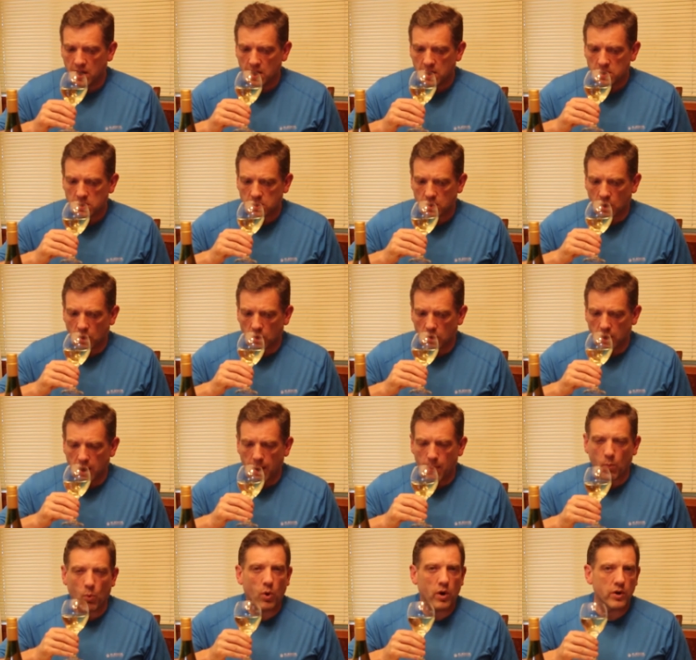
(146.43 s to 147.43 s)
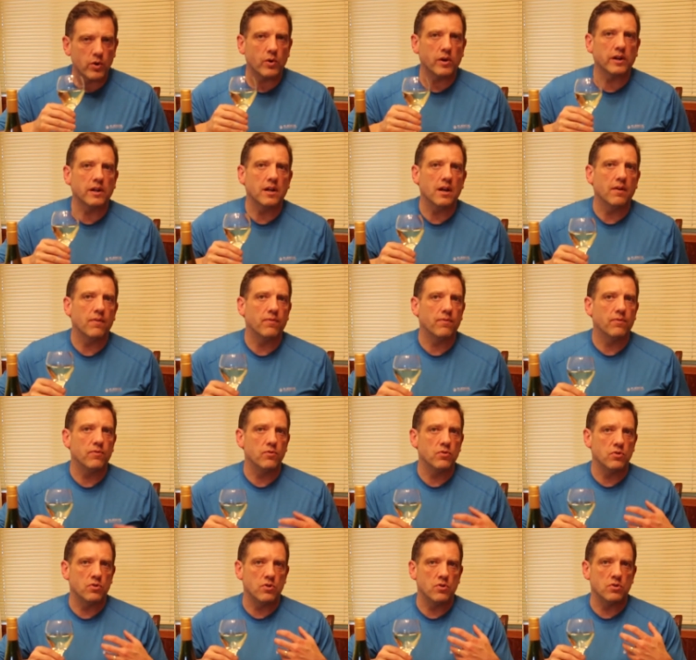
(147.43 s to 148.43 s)
So I'm wondering if
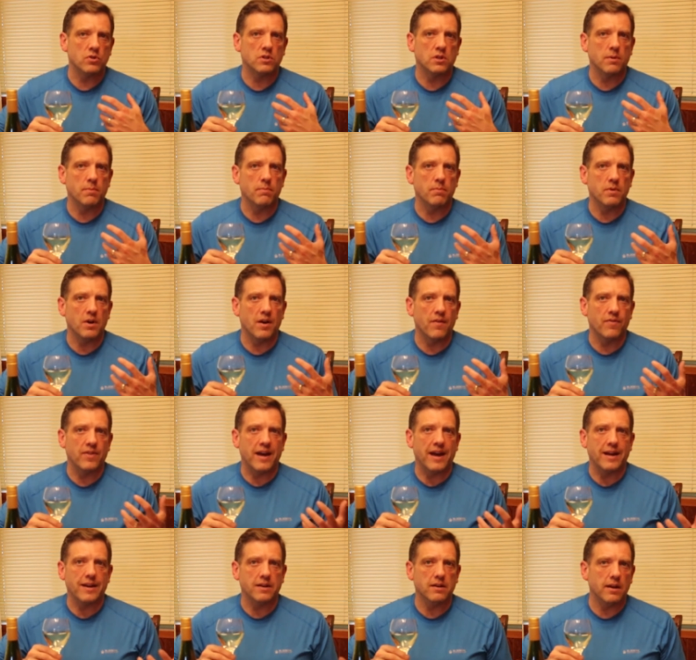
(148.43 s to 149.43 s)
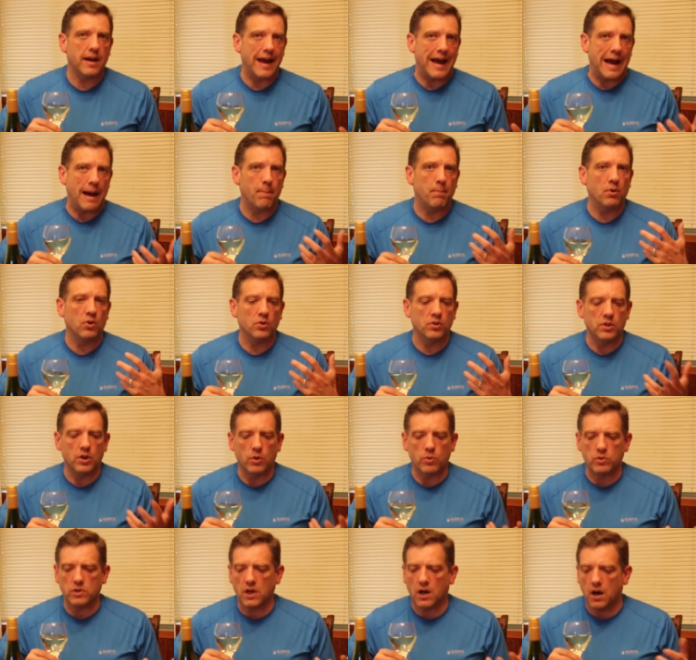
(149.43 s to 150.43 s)
there's some of that apple
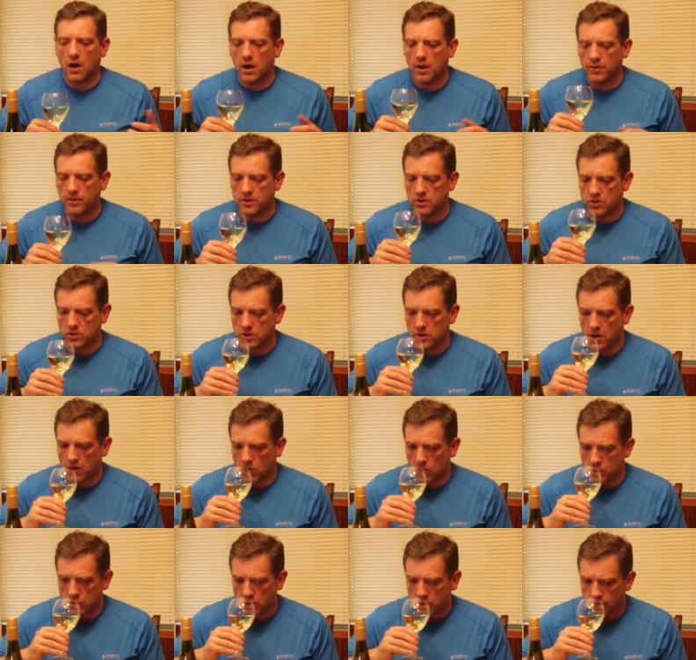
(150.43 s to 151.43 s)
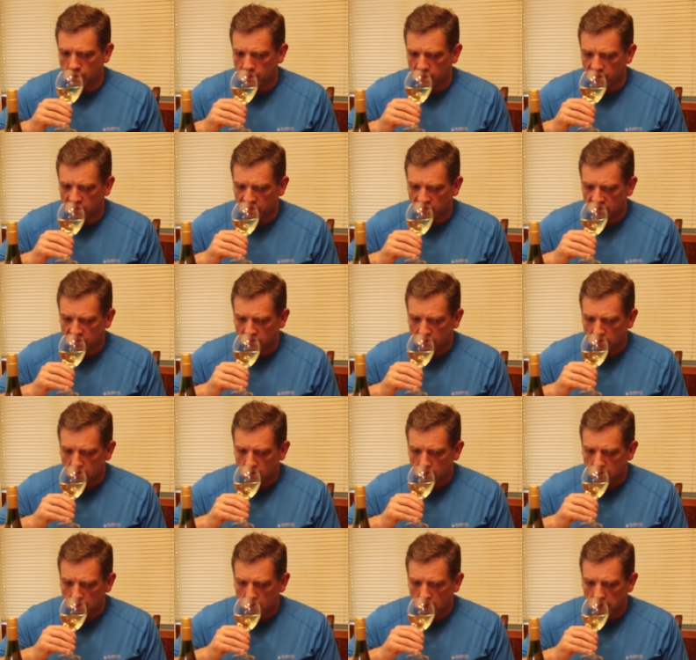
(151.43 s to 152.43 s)
note on this nose.
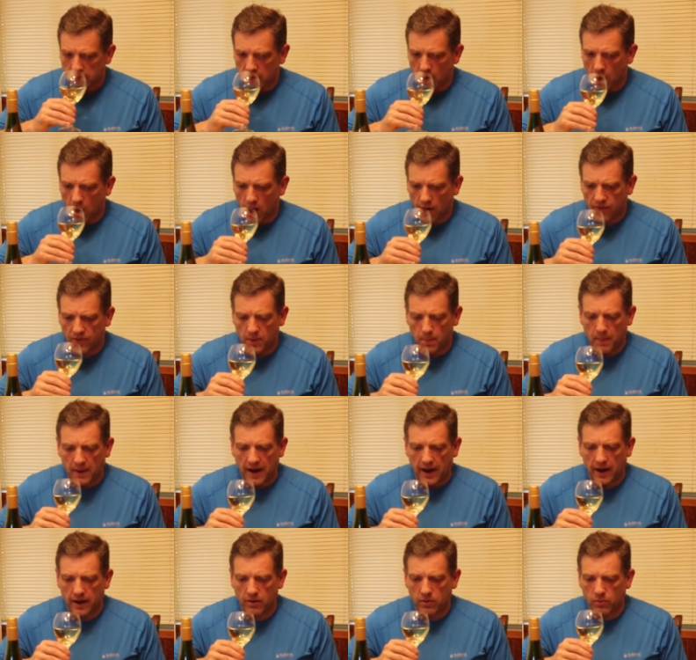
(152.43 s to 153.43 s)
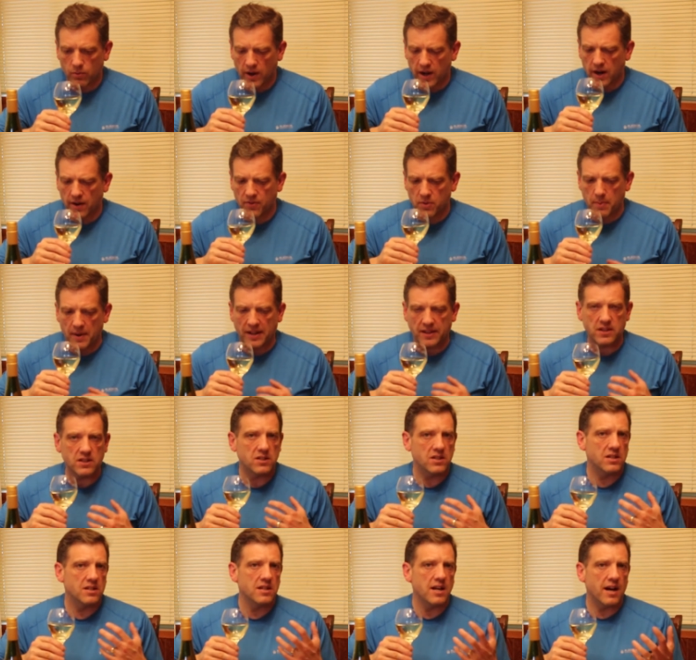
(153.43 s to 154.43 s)
Now, right off the bat,
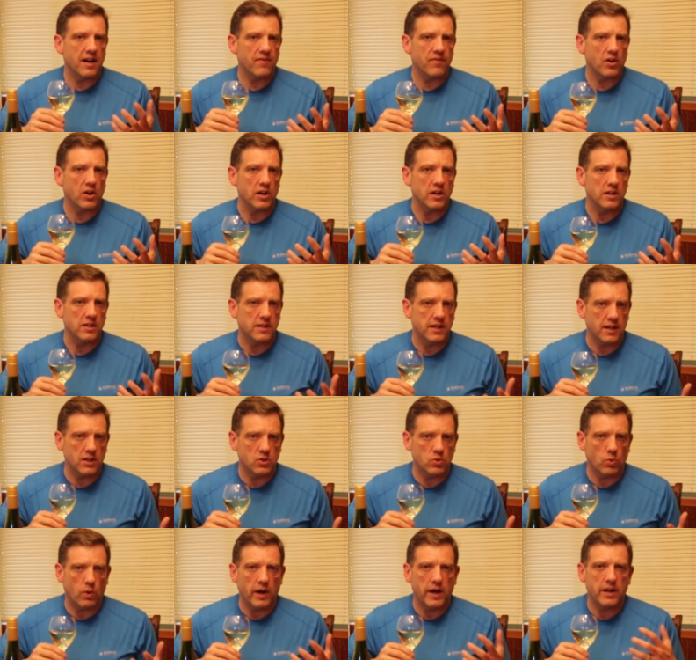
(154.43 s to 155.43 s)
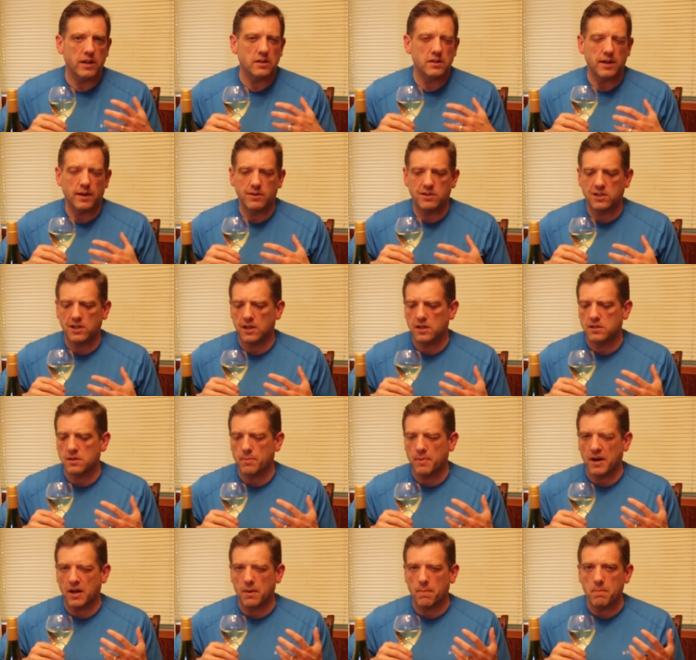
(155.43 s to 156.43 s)
this is not a very intense wine. I would say it's
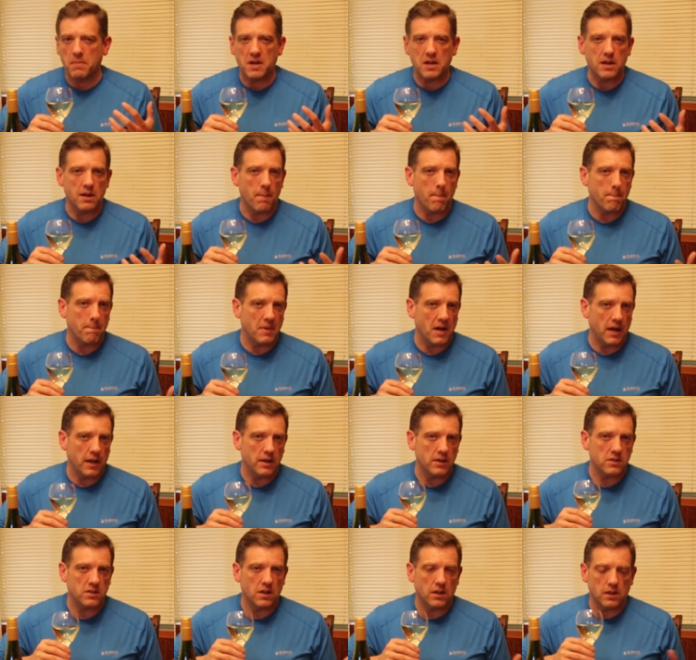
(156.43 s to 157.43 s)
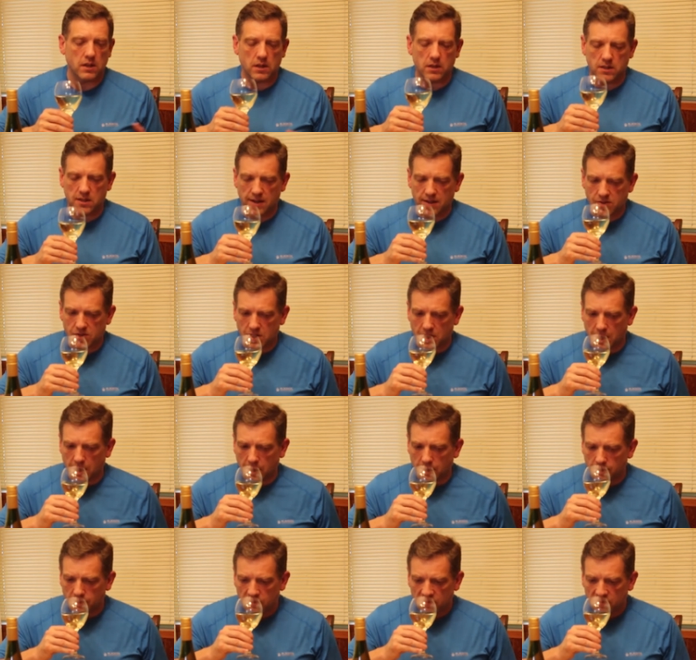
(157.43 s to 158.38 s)
about a medium minus on the intensity.